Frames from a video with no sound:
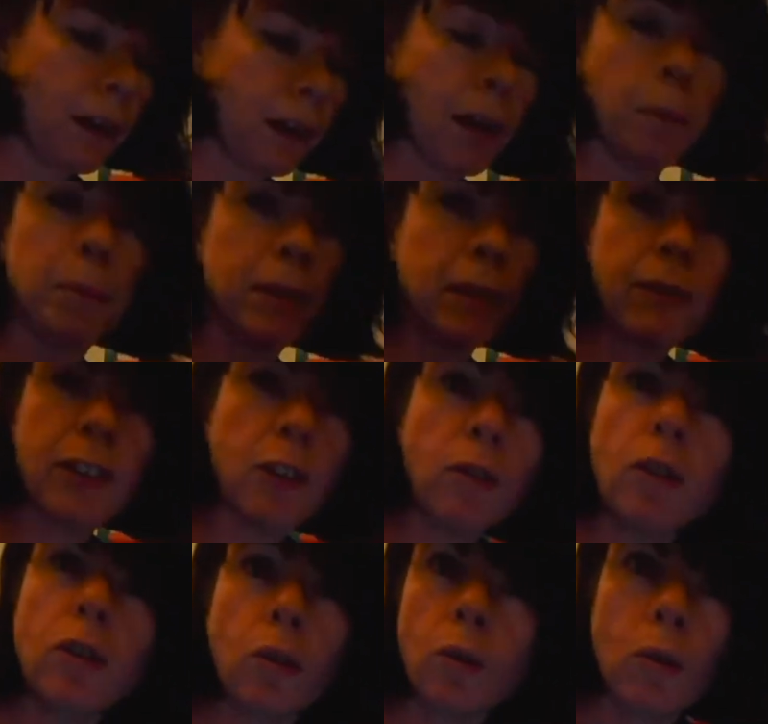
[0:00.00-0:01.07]
couple of
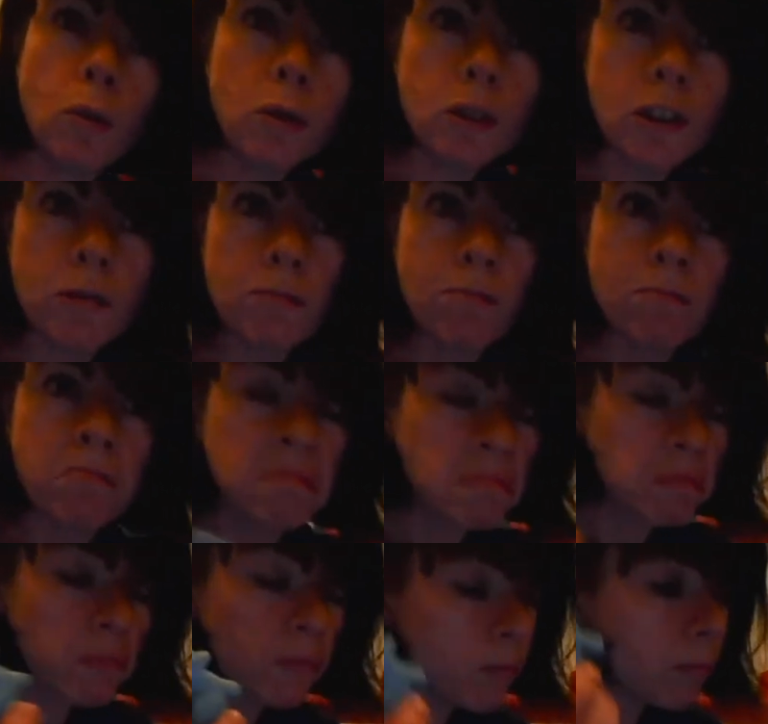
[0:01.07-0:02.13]
unicorns.
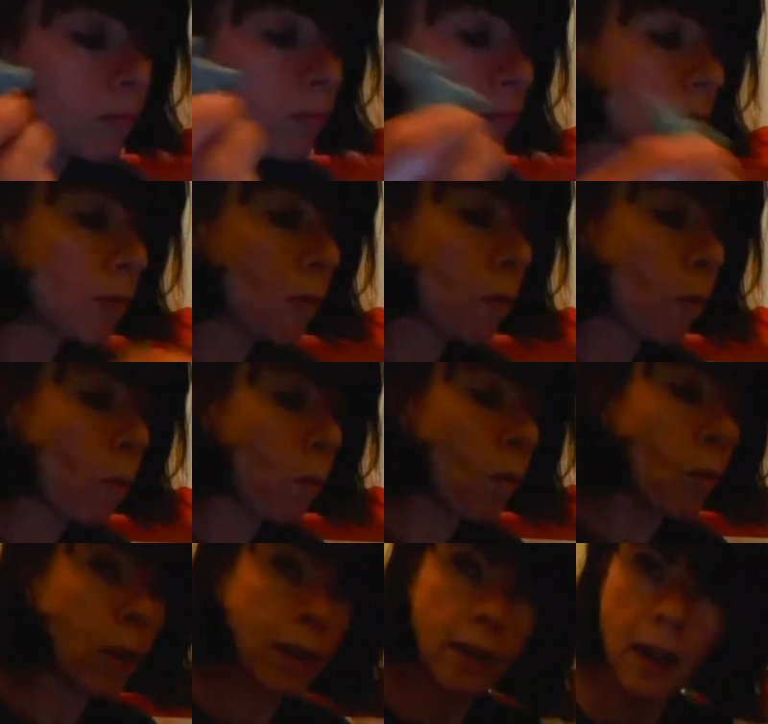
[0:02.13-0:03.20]

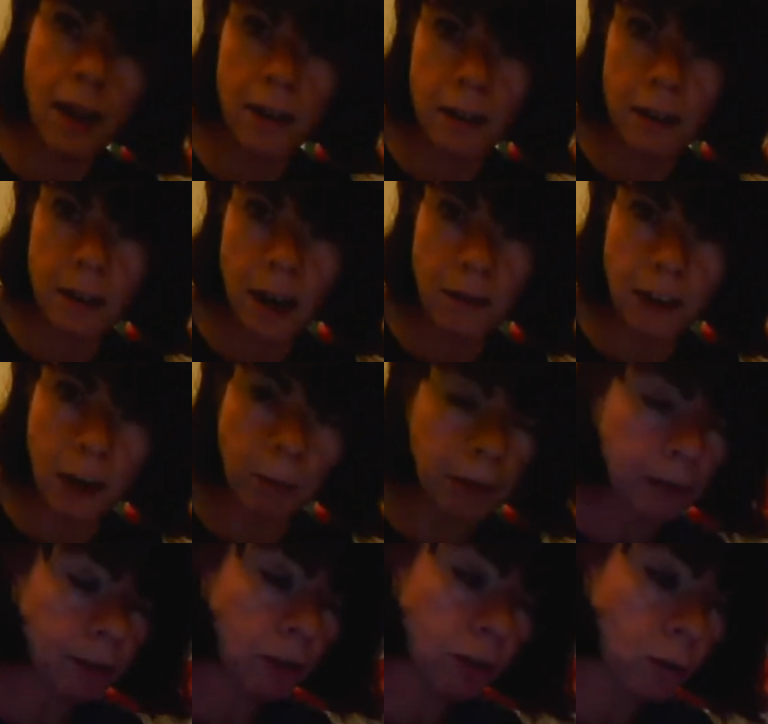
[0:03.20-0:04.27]
Always handy to have a
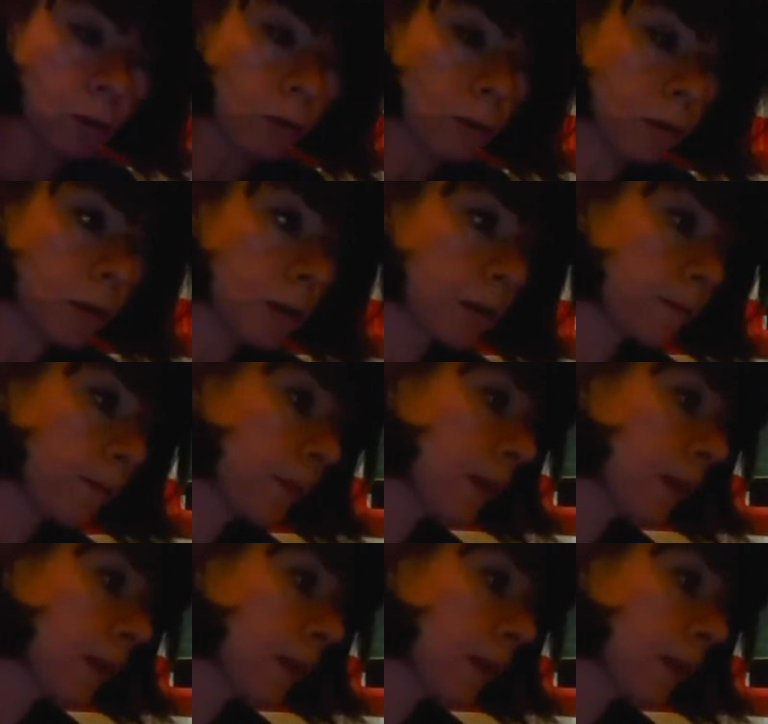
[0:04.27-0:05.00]
couple of unicorns.